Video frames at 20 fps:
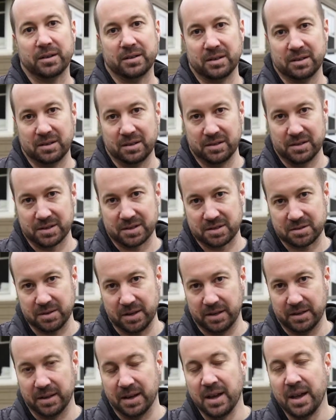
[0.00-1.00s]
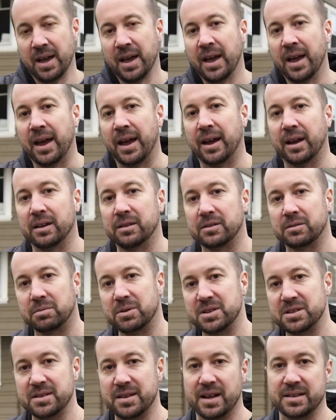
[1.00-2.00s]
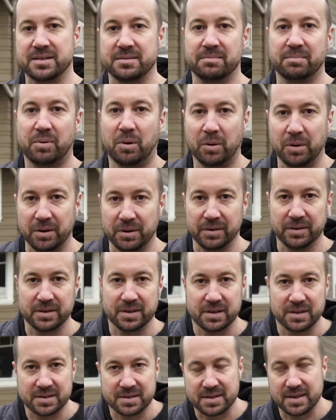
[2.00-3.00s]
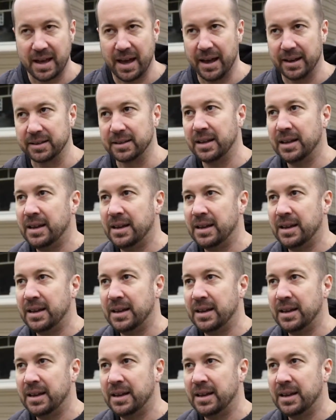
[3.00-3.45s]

and into the street. And the reason that's important is that,